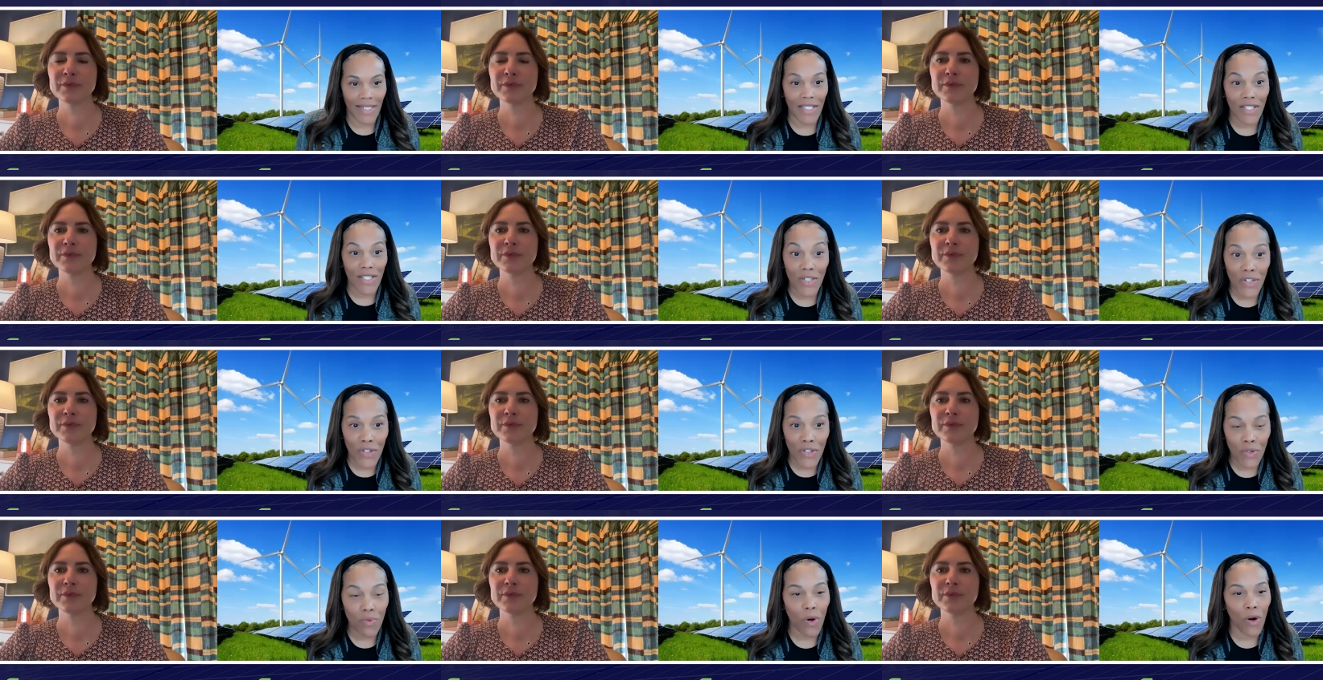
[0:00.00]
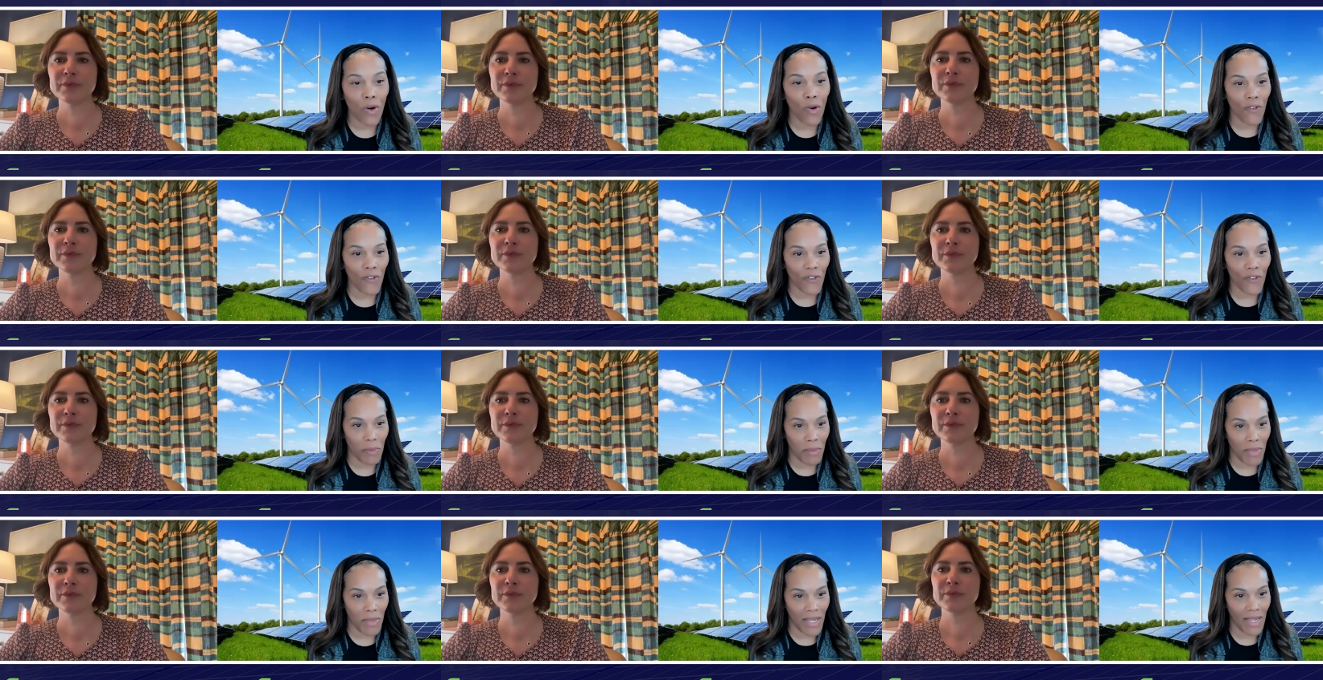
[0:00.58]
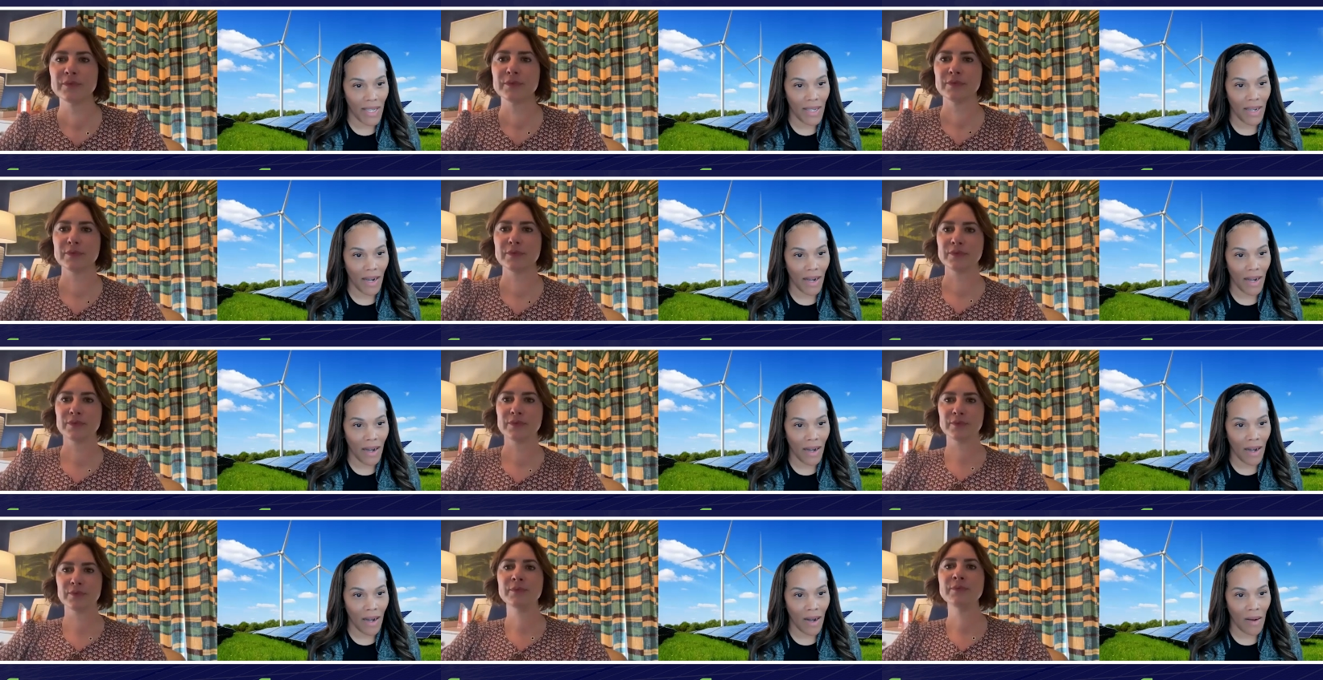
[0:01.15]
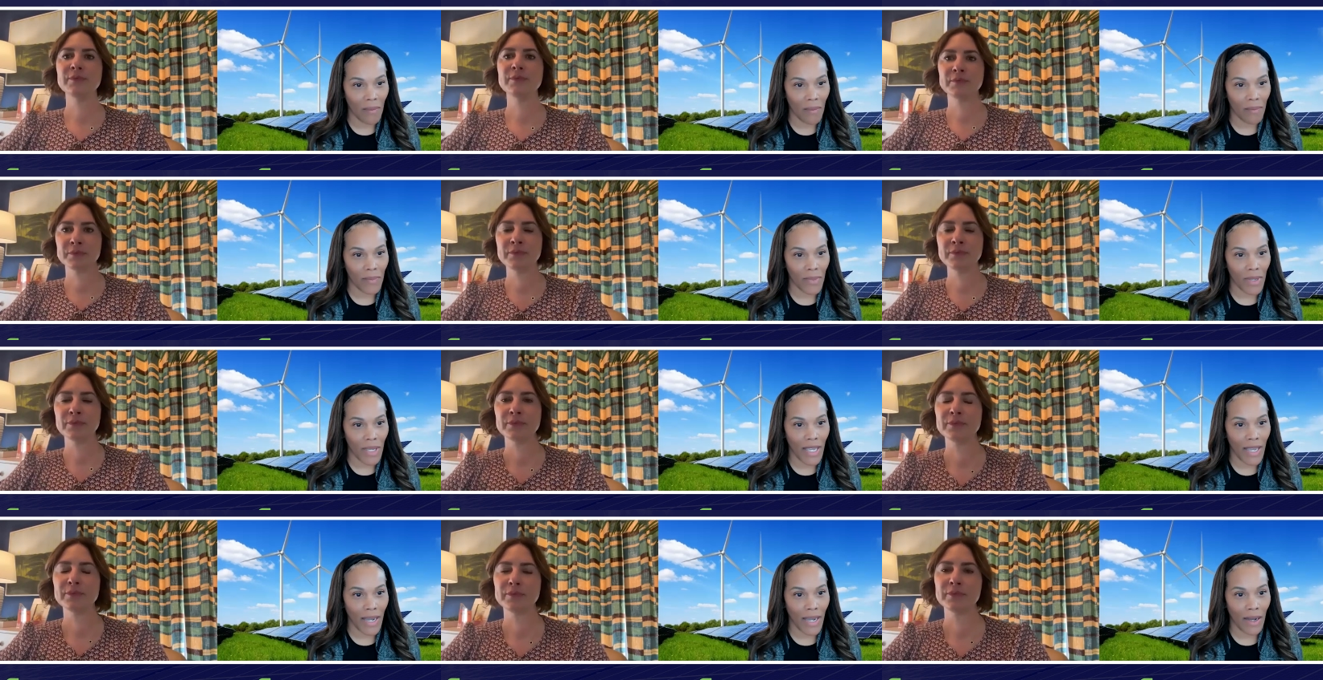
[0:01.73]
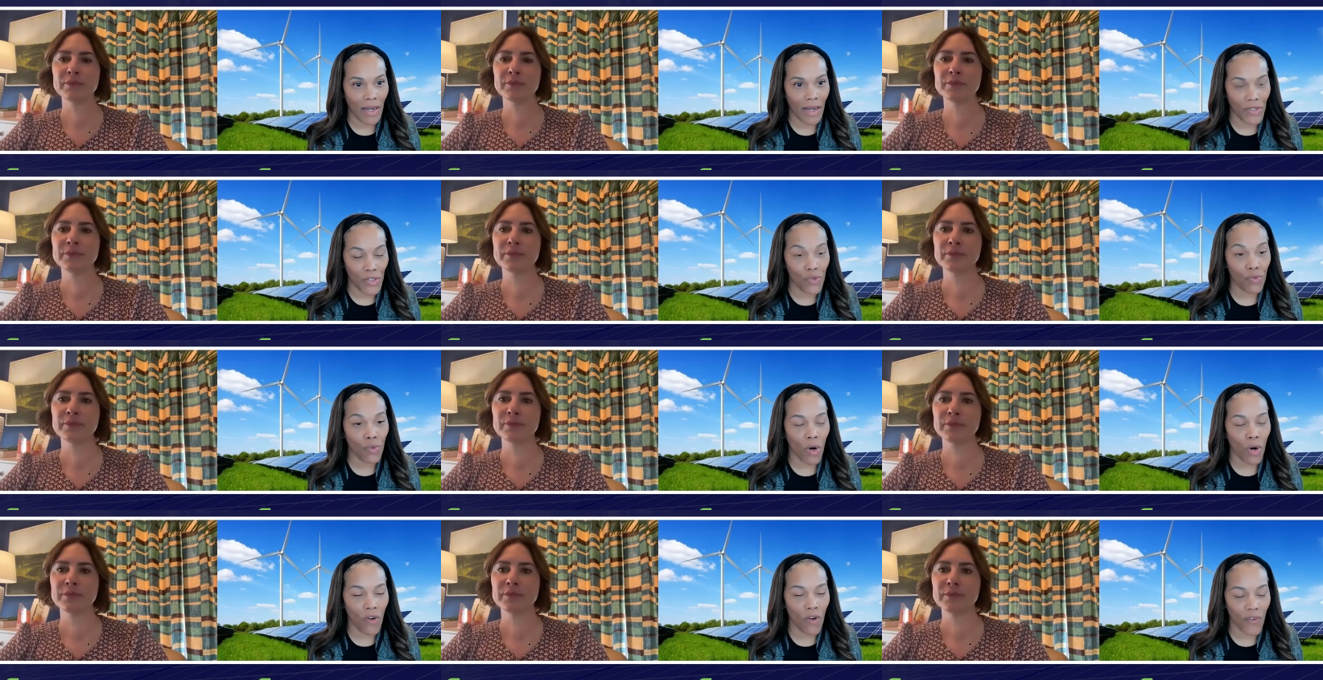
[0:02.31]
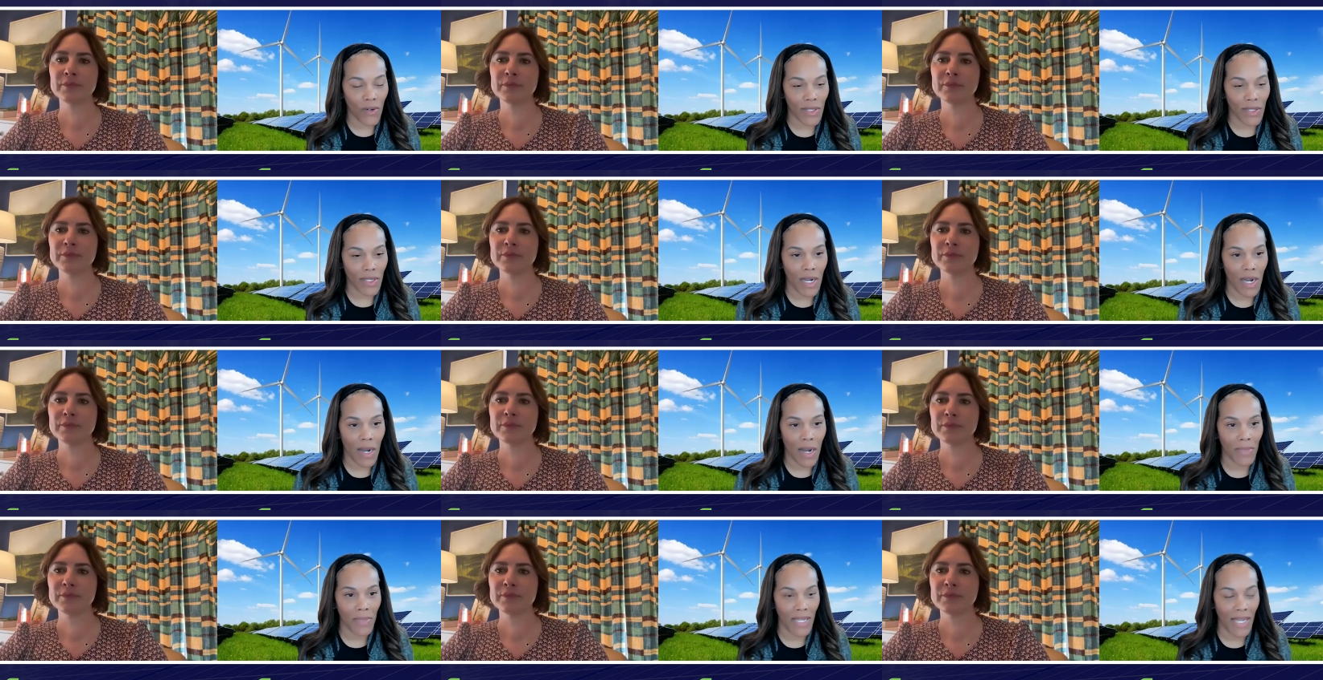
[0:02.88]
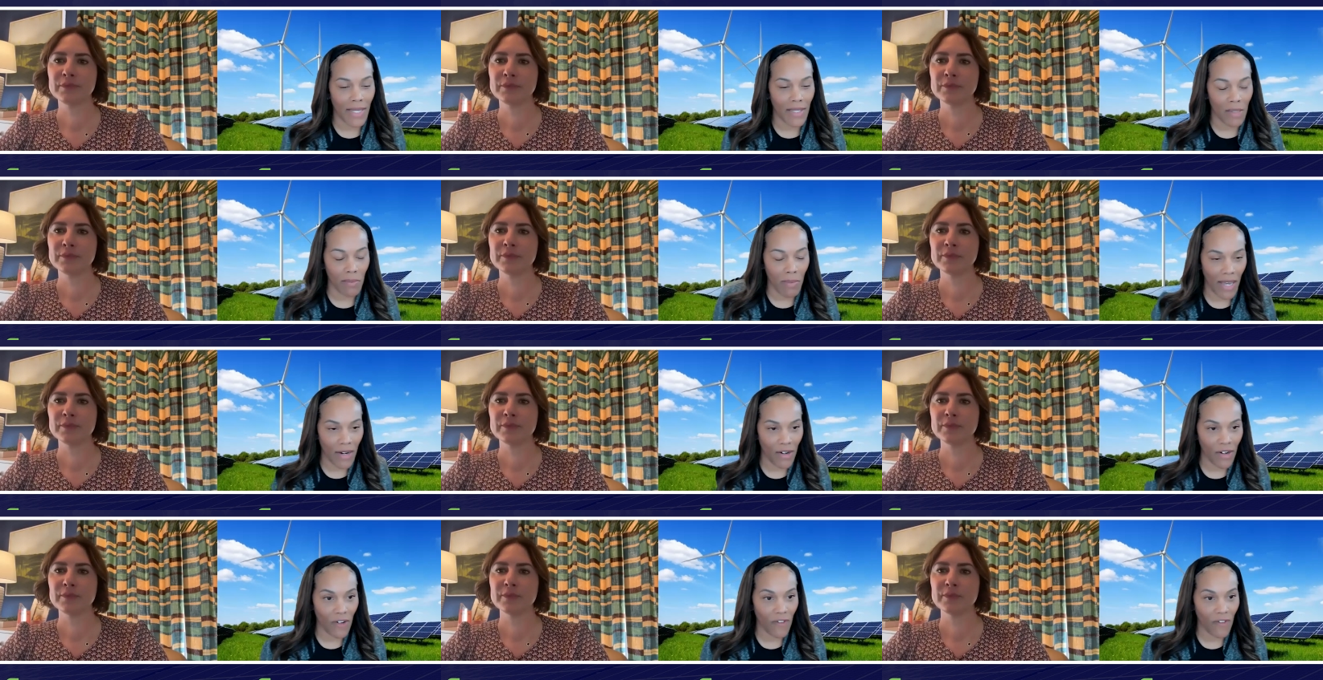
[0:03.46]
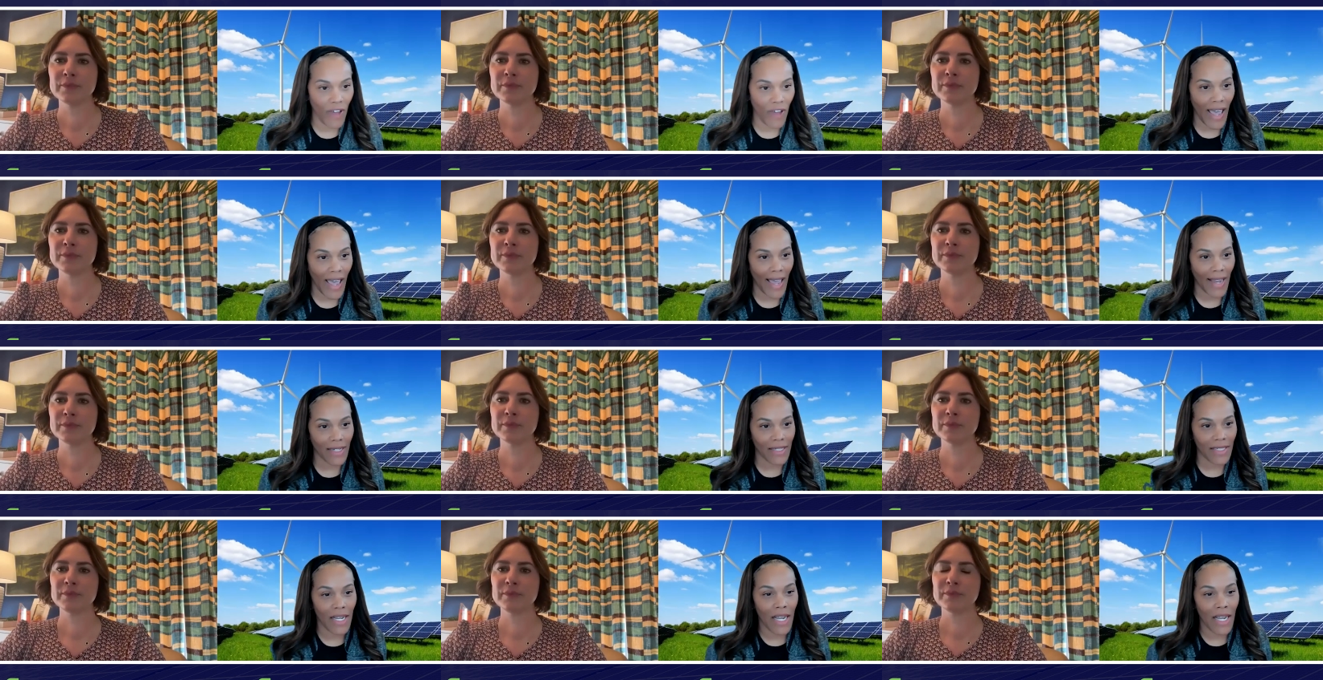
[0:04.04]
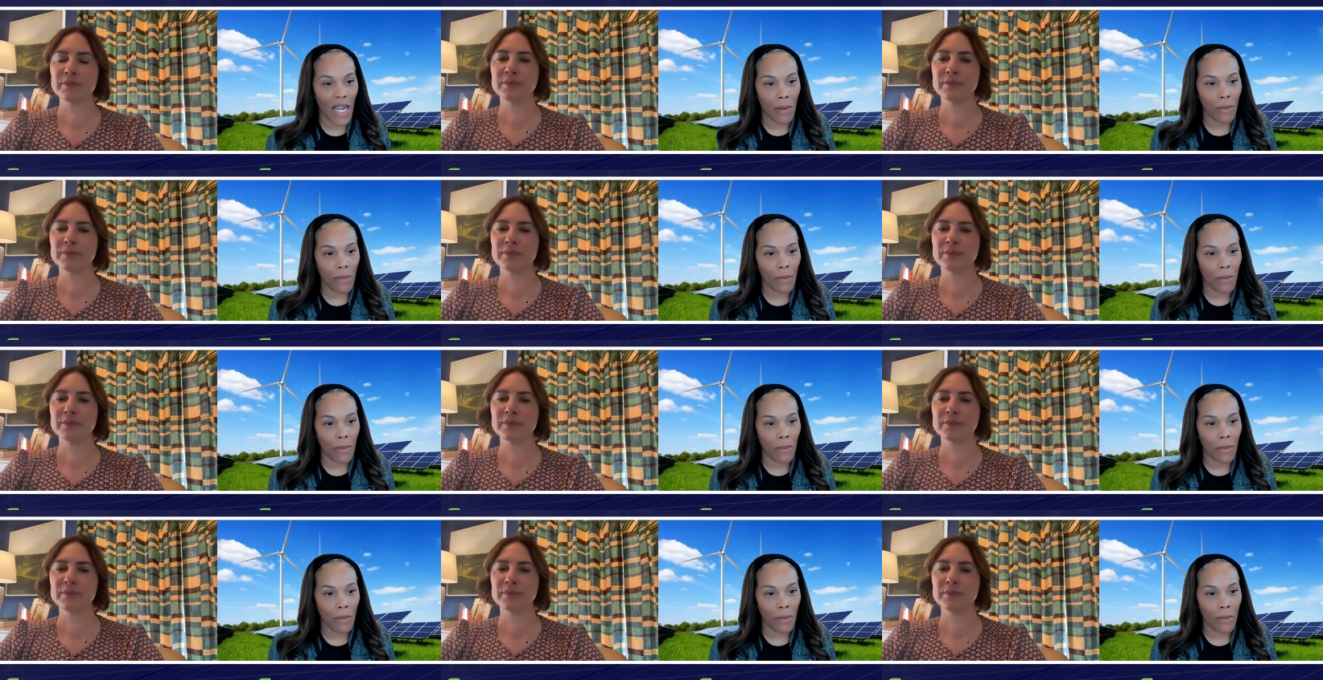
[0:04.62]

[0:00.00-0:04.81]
Speaker 1: is a new role for me, um, a new role for the company, as a matter of fact.